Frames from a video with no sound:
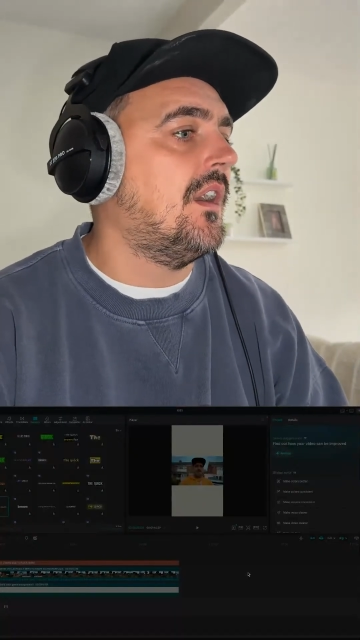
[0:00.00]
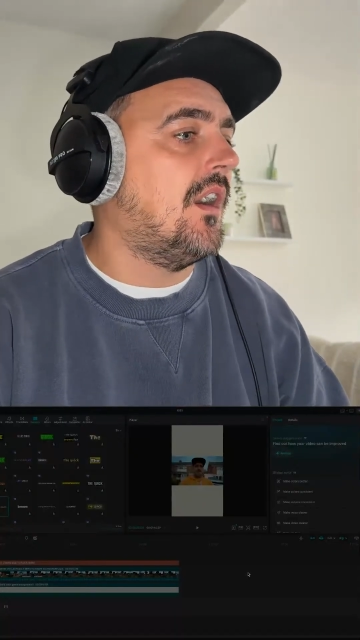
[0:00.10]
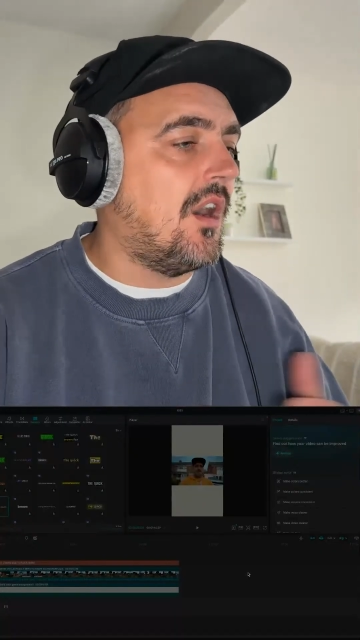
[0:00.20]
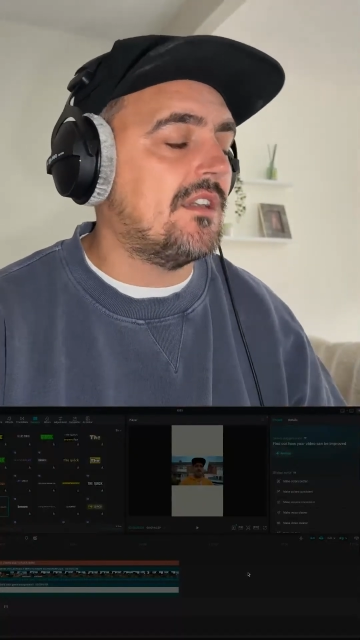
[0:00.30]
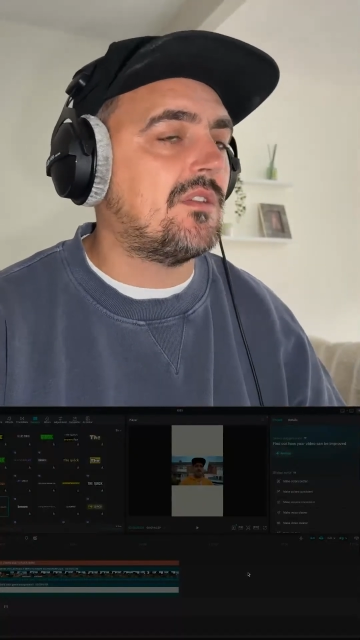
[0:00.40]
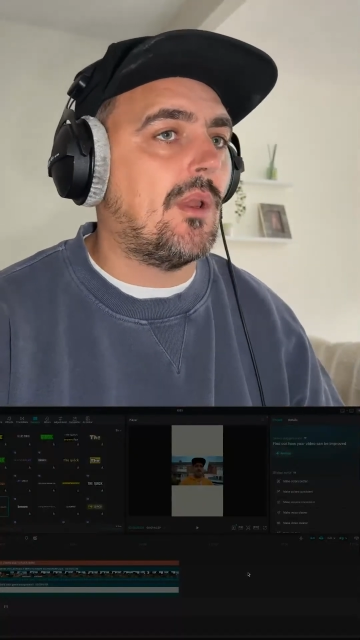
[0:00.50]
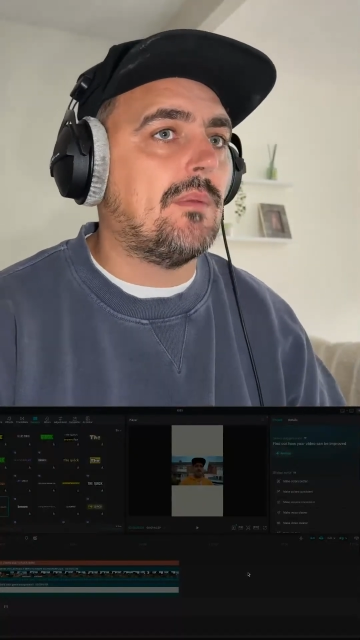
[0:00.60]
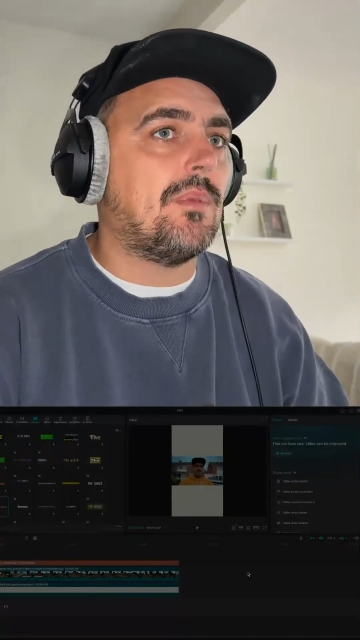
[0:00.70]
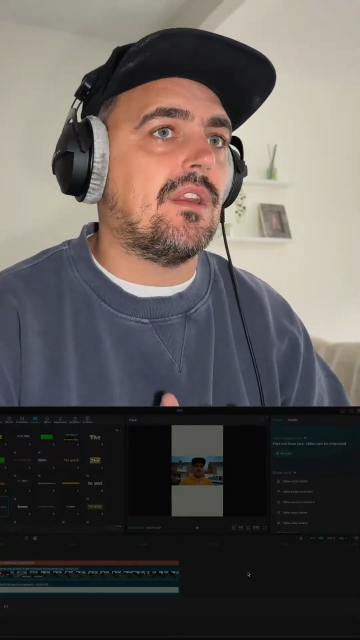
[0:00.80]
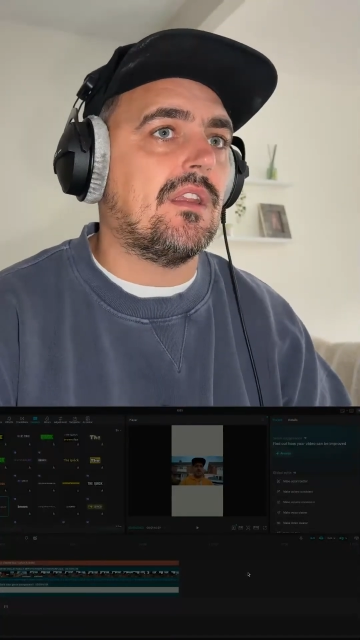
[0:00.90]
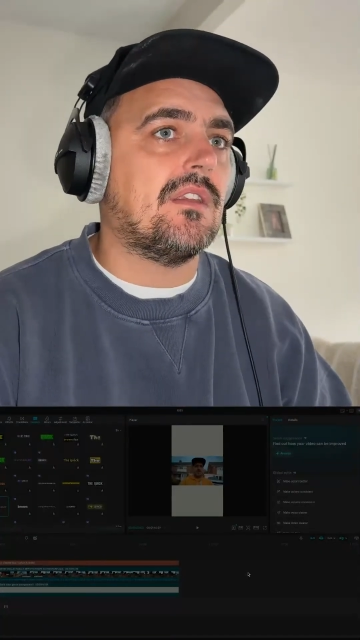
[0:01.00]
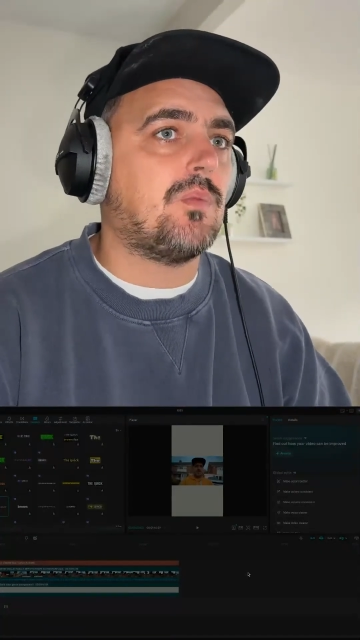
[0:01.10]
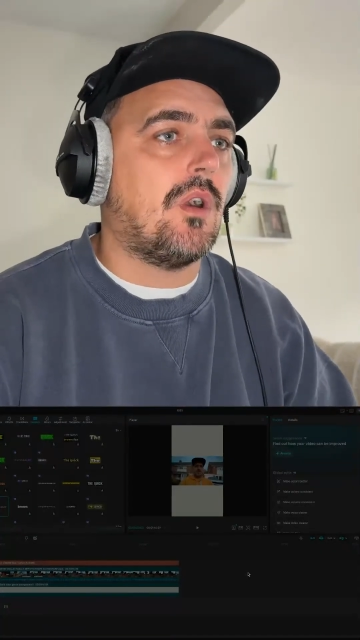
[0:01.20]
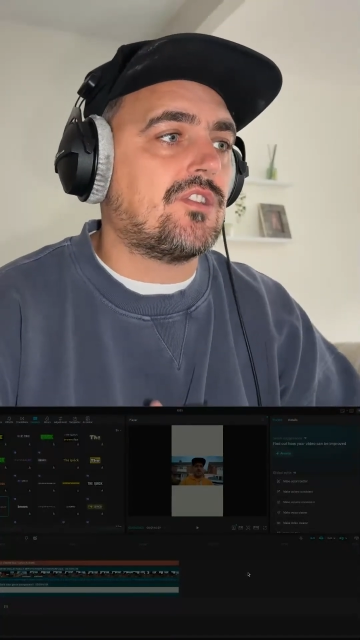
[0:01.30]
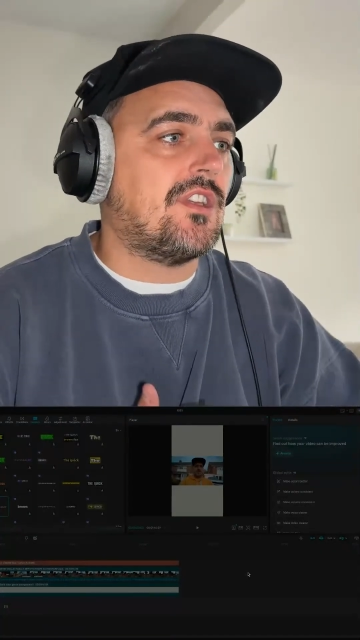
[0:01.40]
Hi to anybody that is
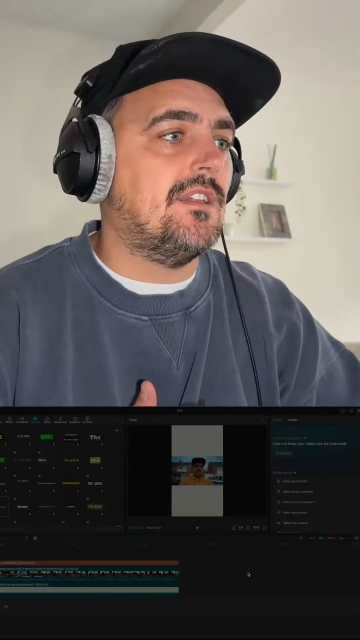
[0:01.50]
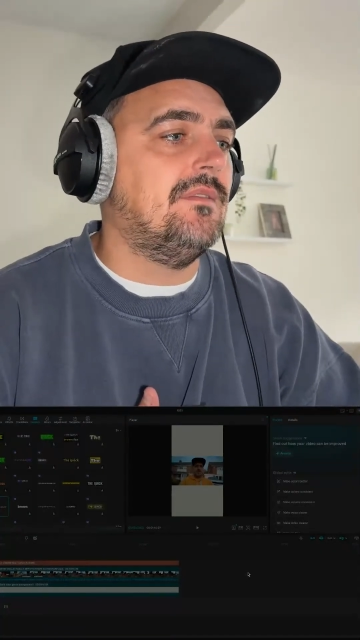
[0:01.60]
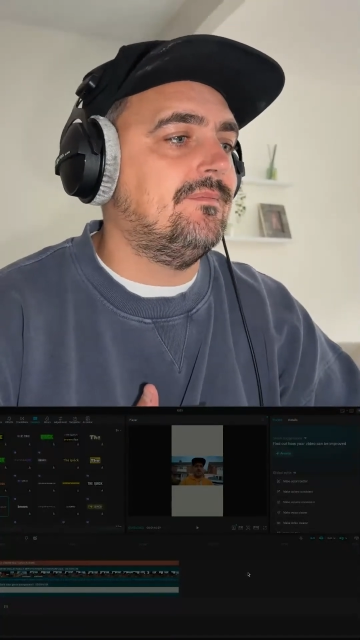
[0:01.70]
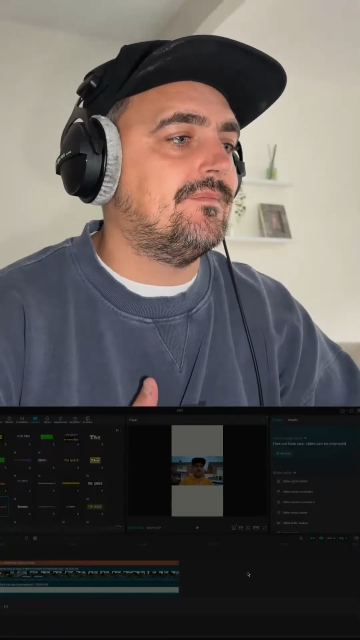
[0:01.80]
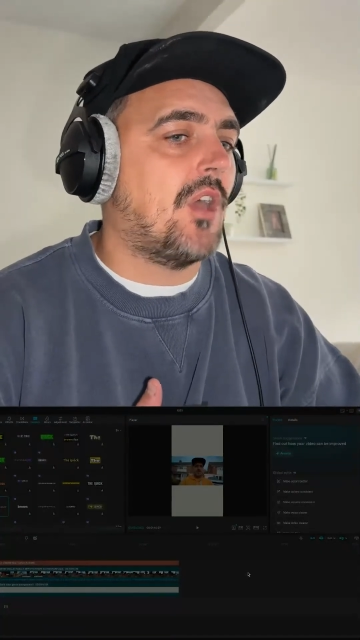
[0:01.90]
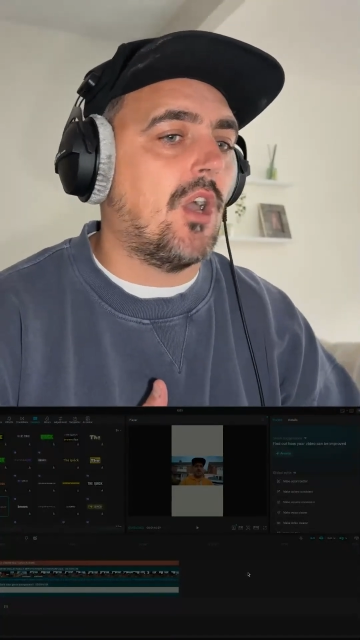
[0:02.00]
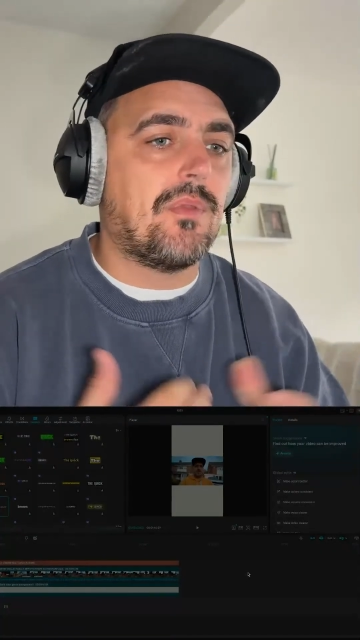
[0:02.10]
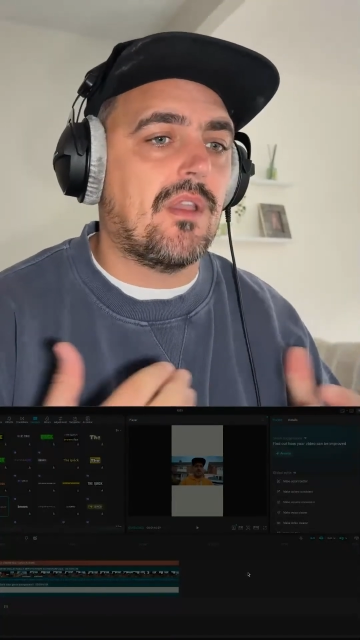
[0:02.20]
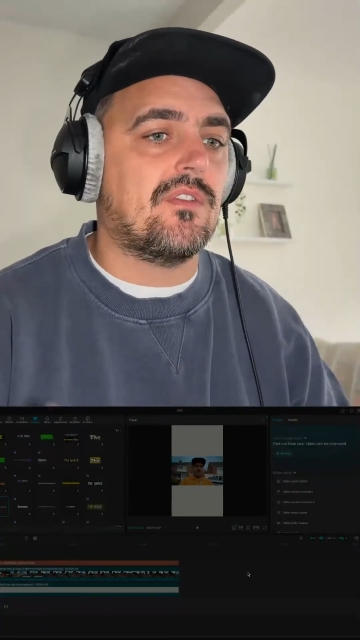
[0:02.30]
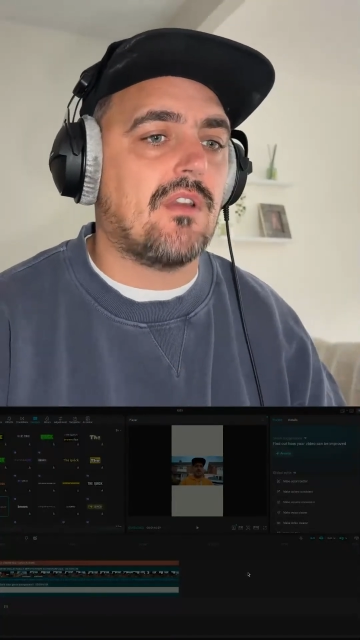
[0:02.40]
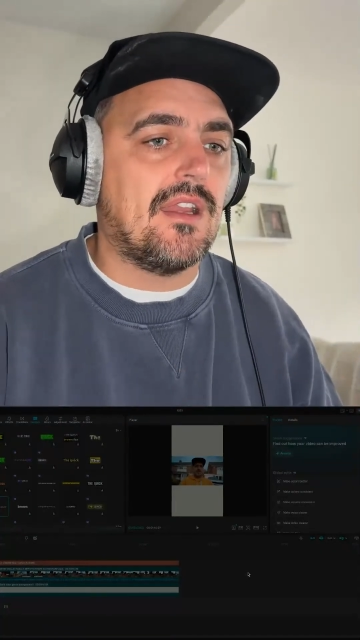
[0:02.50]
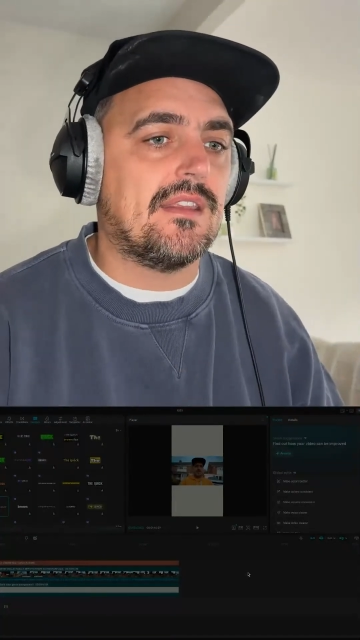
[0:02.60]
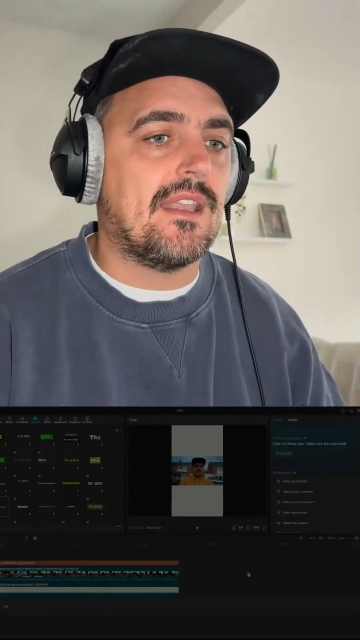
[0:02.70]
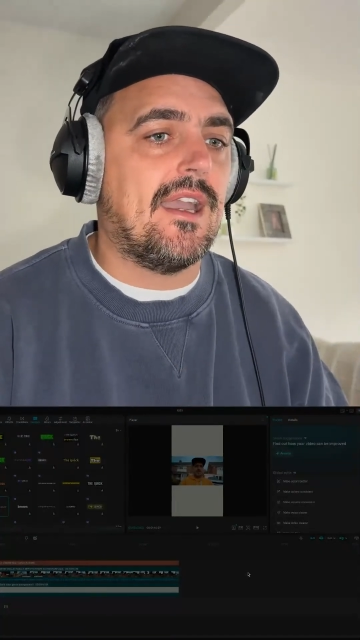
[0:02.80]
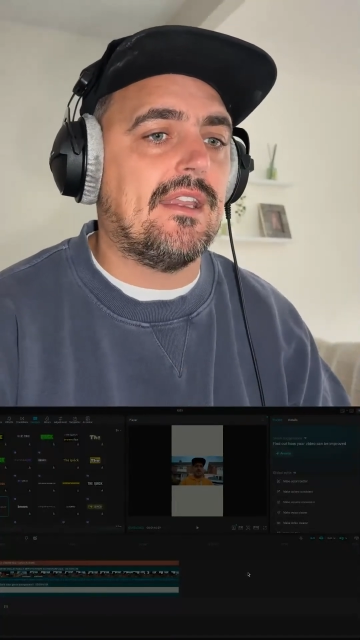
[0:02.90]
watching. Hope you have a great
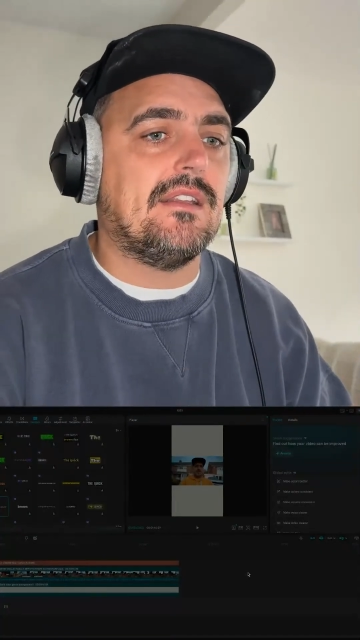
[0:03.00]
day.